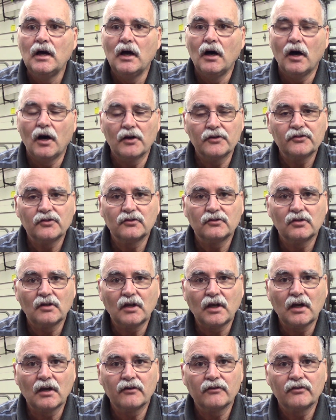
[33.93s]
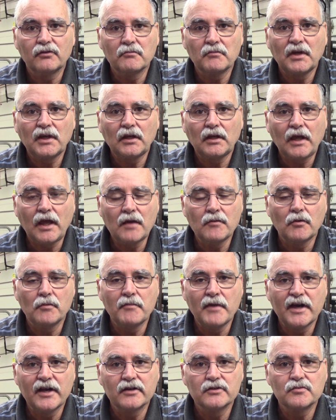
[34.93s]
Also took care of some cable
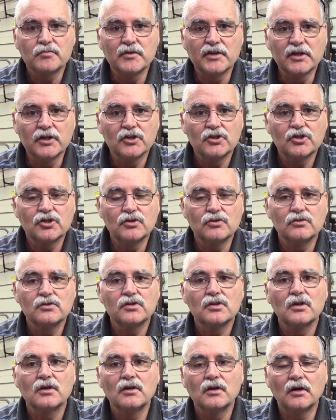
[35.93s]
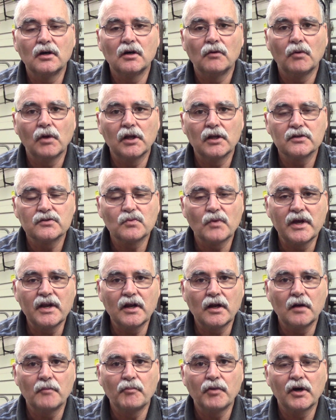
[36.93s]
management issues while I was
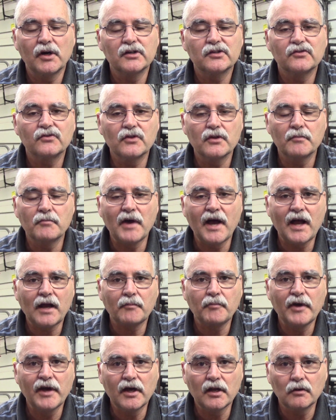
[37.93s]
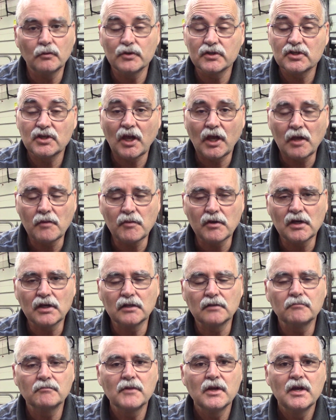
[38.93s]
waiting on parts for the back panel, which came
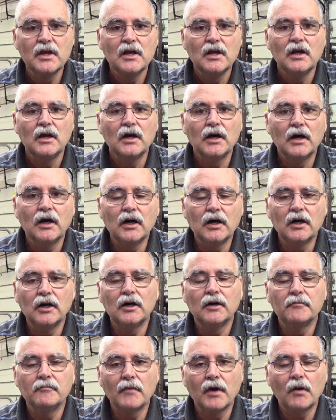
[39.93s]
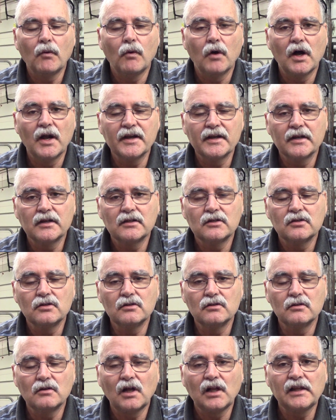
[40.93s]
in. I wanted
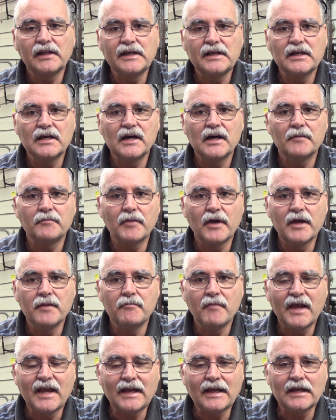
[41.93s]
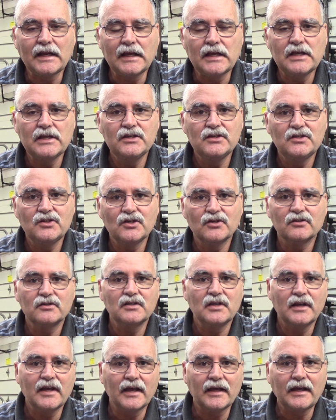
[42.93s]
to clean up and make it easier
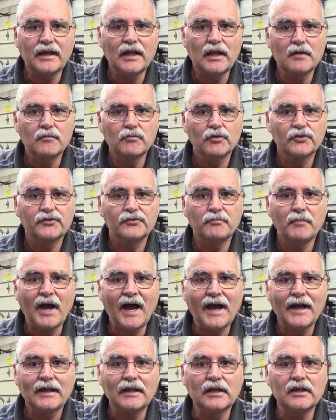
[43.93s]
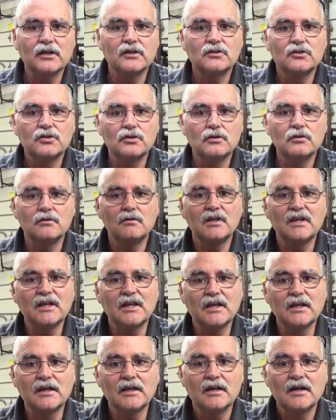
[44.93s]
to get cables back into
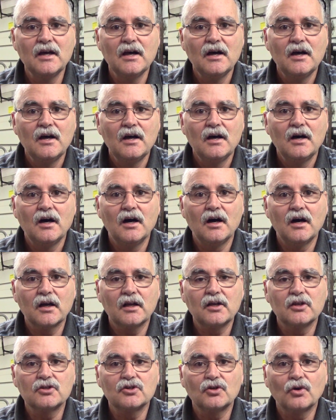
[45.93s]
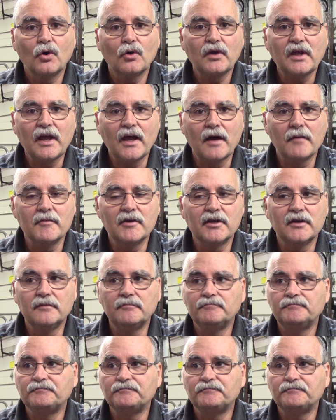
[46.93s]
the control cabinet.